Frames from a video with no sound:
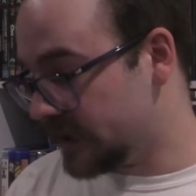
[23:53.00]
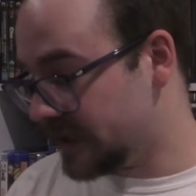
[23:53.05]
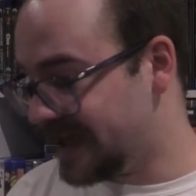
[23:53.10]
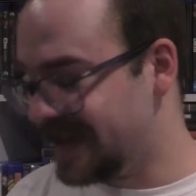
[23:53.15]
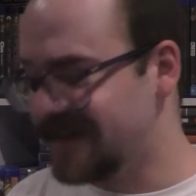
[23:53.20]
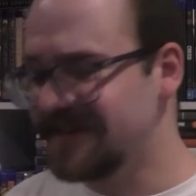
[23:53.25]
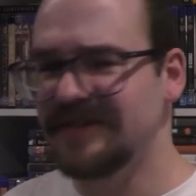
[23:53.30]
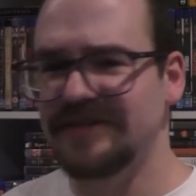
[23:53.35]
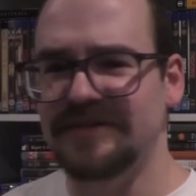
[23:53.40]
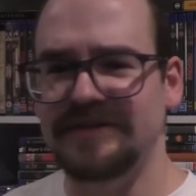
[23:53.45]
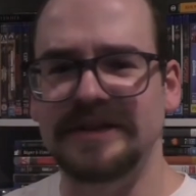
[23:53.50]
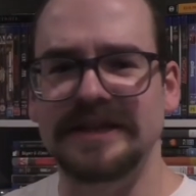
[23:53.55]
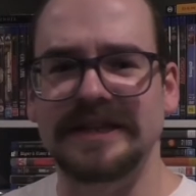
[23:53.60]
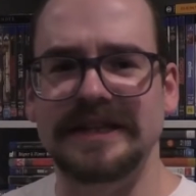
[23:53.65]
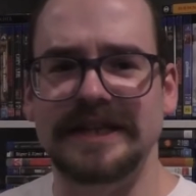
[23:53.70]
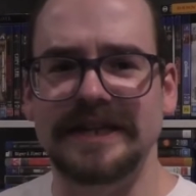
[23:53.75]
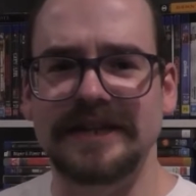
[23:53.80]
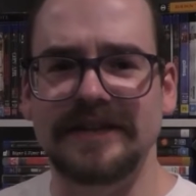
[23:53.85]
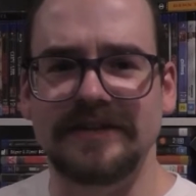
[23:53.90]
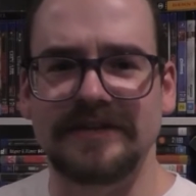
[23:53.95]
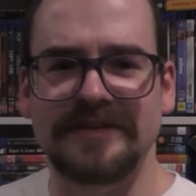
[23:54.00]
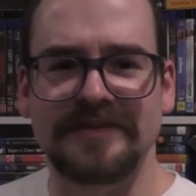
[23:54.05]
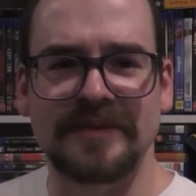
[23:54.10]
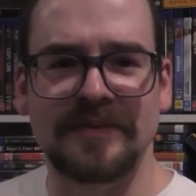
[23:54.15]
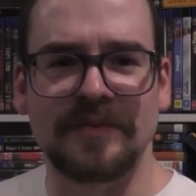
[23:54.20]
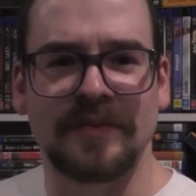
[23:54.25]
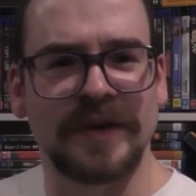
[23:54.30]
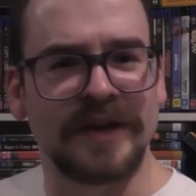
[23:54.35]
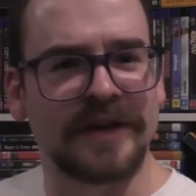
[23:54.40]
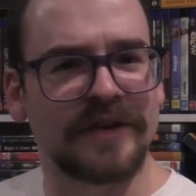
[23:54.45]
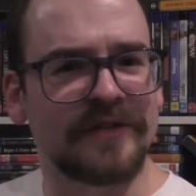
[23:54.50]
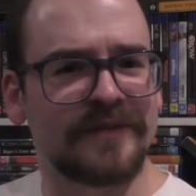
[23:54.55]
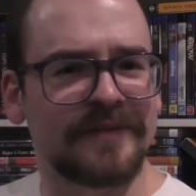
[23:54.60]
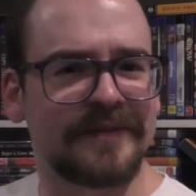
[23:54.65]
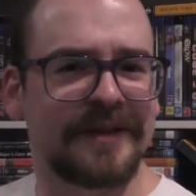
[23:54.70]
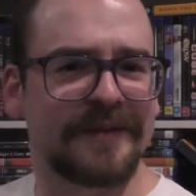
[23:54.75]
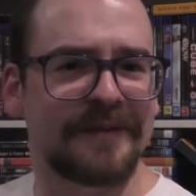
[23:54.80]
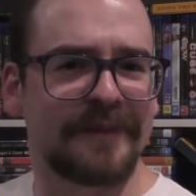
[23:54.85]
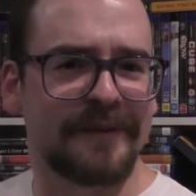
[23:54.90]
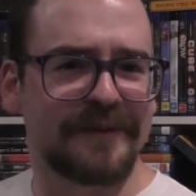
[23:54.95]
ending on Lolita's a bit weird of
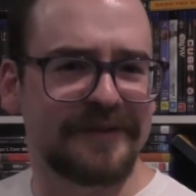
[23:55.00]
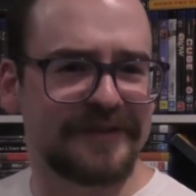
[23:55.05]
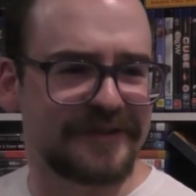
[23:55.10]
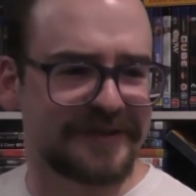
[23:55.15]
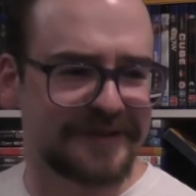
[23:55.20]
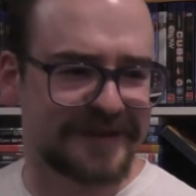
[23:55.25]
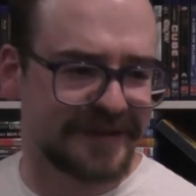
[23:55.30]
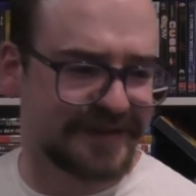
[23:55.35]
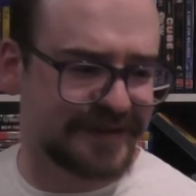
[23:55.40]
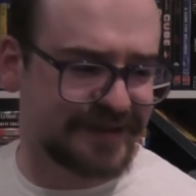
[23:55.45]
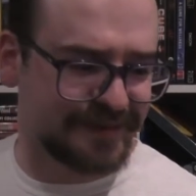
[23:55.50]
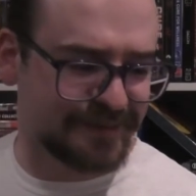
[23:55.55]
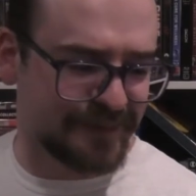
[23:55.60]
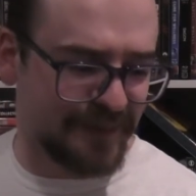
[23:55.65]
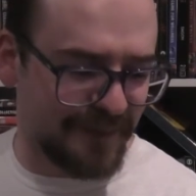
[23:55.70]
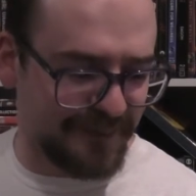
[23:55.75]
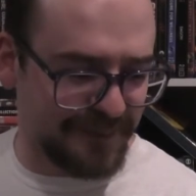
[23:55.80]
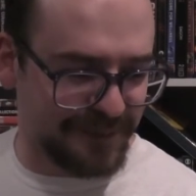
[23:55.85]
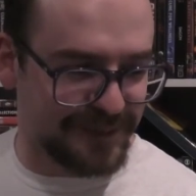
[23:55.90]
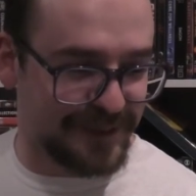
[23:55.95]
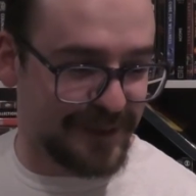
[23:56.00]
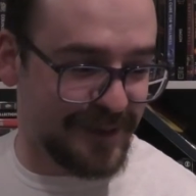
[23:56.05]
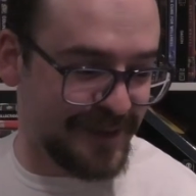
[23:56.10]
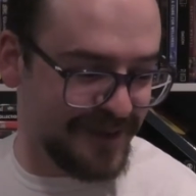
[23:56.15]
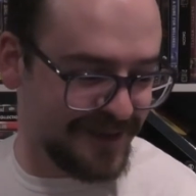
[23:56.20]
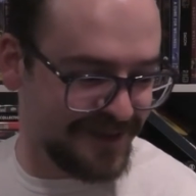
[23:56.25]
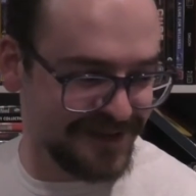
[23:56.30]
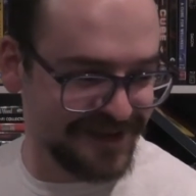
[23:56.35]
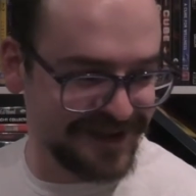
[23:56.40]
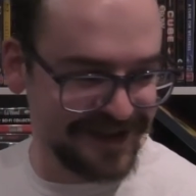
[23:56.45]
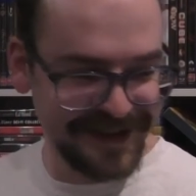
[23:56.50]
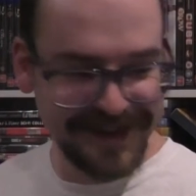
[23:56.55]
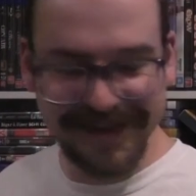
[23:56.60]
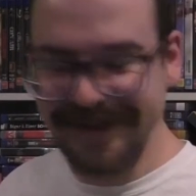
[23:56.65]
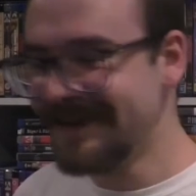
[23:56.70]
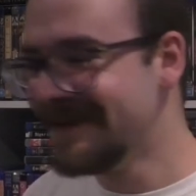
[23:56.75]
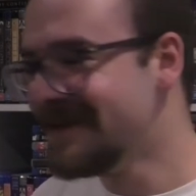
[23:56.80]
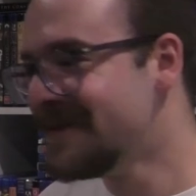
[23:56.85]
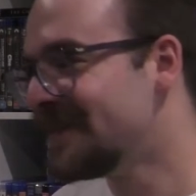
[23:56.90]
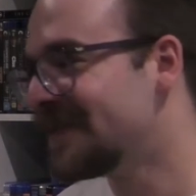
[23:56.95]
me. I probably should have done like Mario.
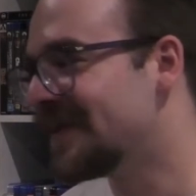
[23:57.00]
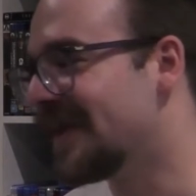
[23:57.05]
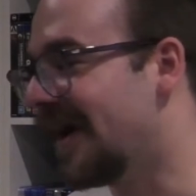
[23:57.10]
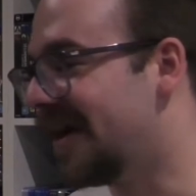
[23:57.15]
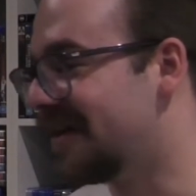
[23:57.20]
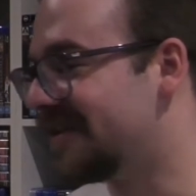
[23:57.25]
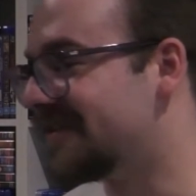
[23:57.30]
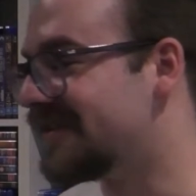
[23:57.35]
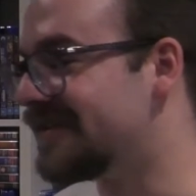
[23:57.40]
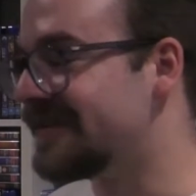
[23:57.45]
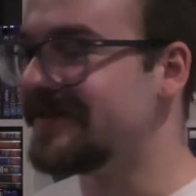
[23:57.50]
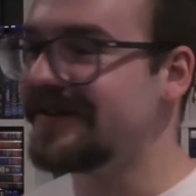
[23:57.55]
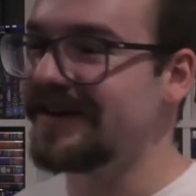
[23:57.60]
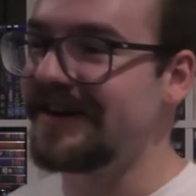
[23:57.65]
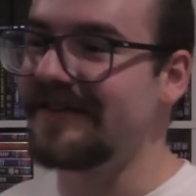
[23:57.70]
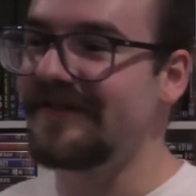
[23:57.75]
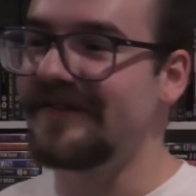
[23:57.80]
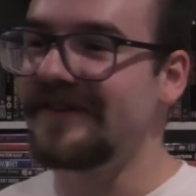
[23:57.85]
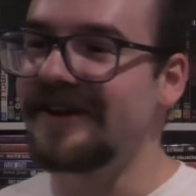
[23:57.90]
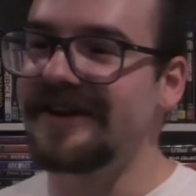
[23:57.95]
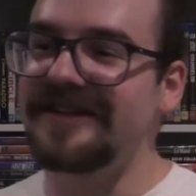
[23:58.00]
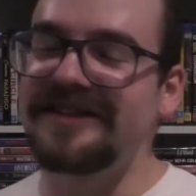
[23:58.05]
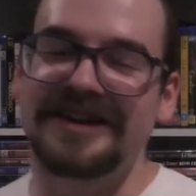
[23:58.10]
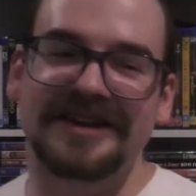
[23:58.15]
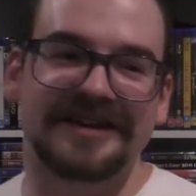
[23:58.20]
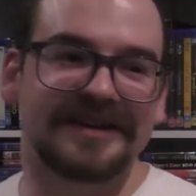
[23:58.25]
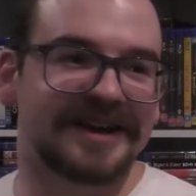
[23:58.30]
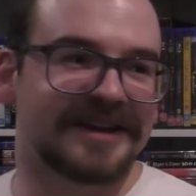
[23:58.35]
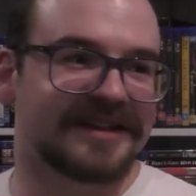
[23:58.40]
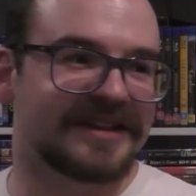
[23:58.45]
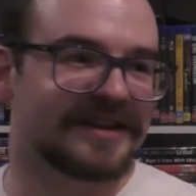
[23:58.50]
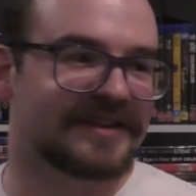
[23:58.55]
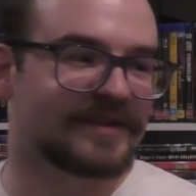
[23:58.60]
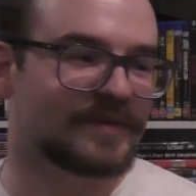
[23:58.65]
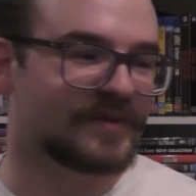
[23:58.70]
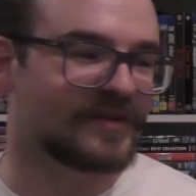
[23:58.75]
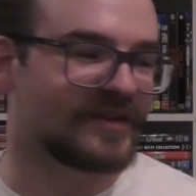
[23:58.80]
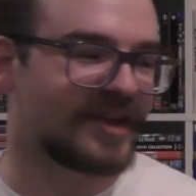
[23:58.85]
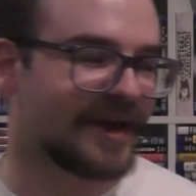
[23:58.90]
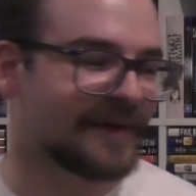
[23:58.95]
I don't know. I like
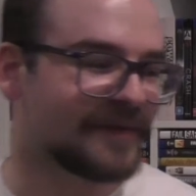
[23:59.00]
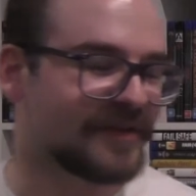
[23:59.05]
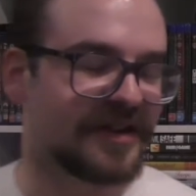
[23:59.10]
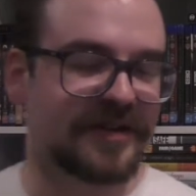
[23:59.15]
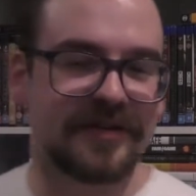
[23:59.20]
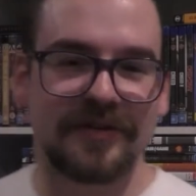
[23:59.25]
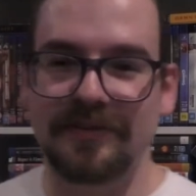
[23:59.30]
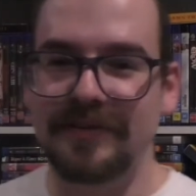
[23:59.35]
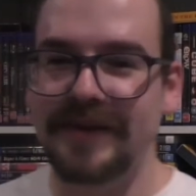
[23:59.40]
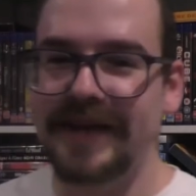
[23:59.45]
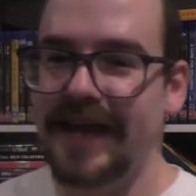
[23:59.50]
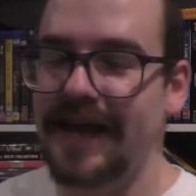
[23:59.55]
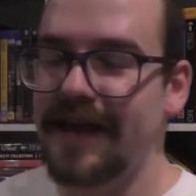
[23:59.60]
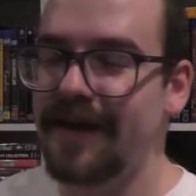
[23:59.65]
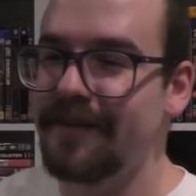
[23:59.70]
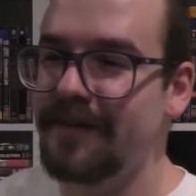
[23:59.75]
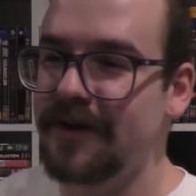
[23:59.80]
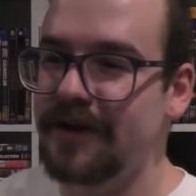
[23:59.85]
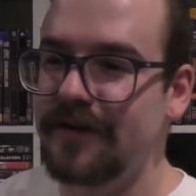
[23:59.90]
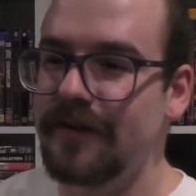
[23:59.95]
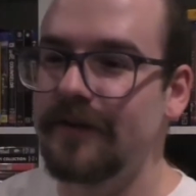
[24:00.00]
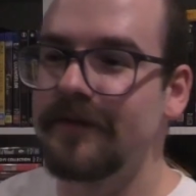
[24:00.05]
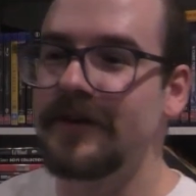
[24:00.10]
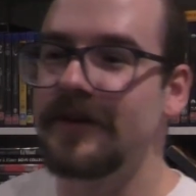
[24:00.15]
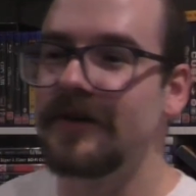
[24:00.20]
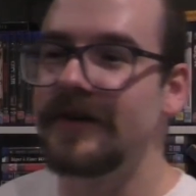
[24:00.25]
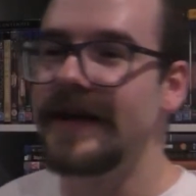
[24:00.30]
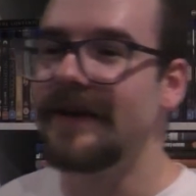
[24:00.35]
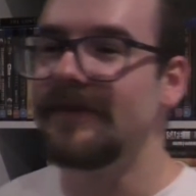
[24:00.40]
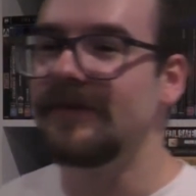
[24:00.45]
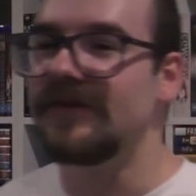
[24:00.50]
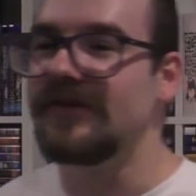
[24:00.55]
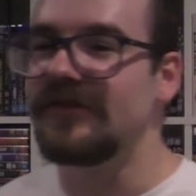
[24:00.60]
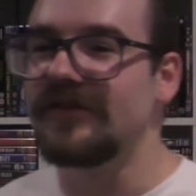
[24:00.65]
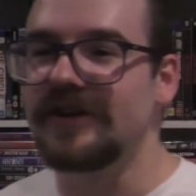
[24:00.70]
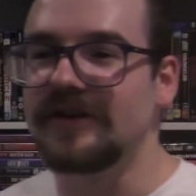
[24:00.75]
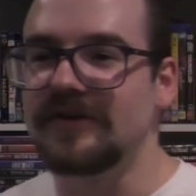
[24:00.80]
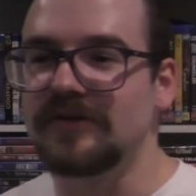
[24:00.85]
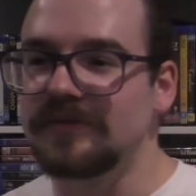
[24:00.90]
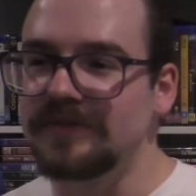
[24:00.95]
Switch games. I don't care much for video games in
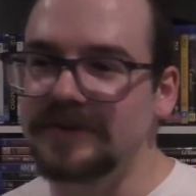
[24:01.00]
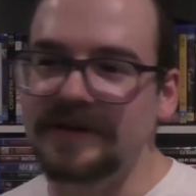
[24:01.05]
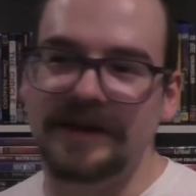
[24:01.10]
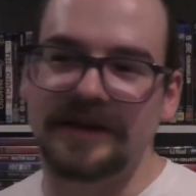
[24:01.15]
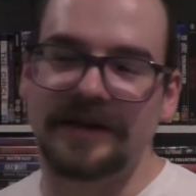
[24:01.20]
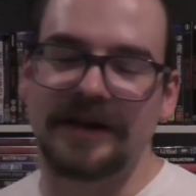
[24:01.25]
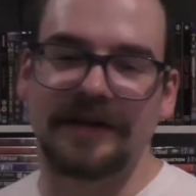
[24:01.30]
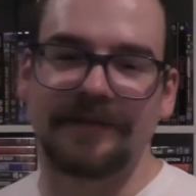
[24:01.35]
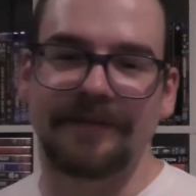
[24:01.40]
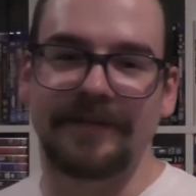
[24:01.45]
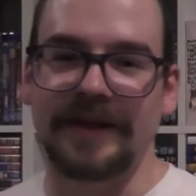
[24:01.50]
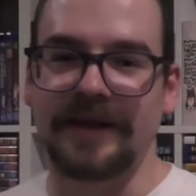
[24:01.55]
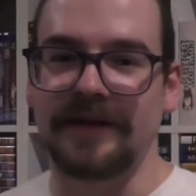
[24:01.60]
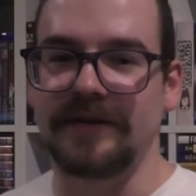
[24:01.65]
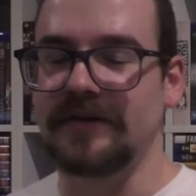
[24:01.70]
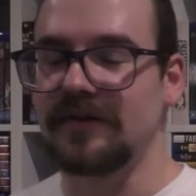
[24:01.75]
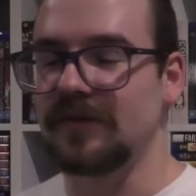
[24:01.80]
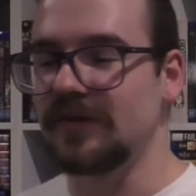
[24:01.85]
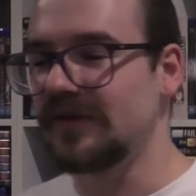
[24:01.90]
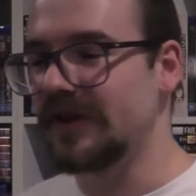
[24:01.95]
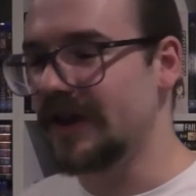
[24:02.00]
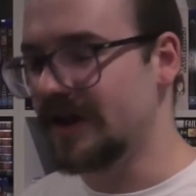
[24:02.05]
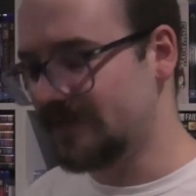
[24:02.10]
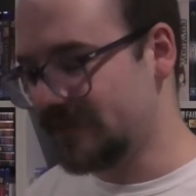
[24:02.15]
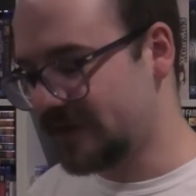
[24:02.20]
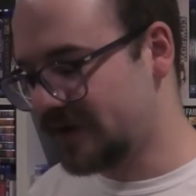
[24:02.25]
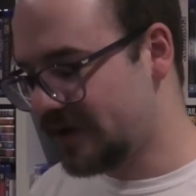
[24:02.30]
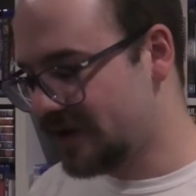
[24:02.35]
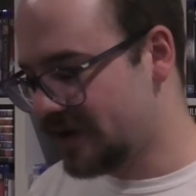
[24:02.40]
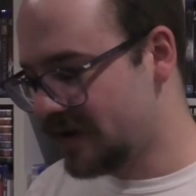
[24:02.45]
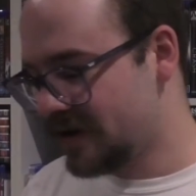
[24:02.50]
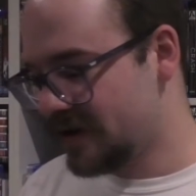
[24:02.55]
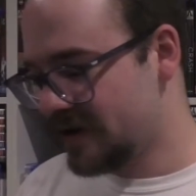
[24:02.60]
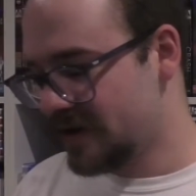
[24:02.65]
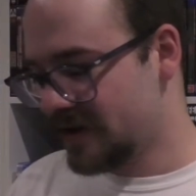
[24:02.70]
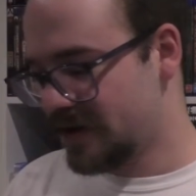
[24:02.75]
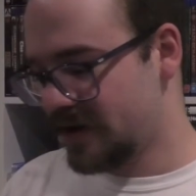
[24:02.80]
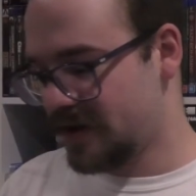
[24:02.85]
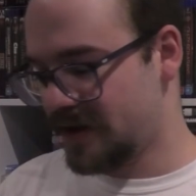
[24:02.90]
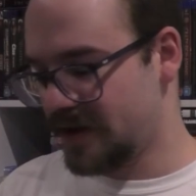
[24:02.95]
general, but I like playing Switch games
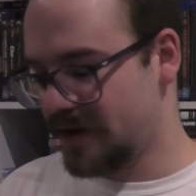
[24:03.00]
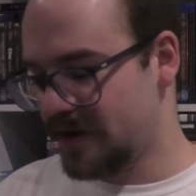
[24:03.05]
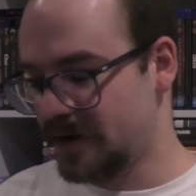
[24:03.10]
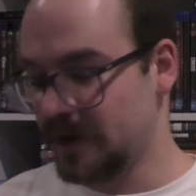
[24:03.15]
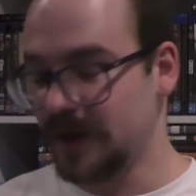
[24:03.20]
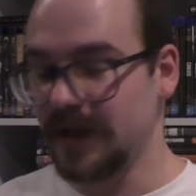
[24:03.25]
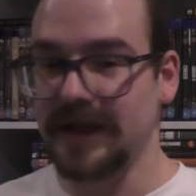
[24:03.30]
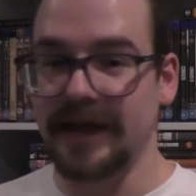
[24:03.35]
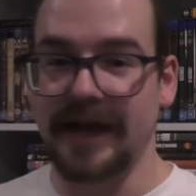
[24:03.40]
on the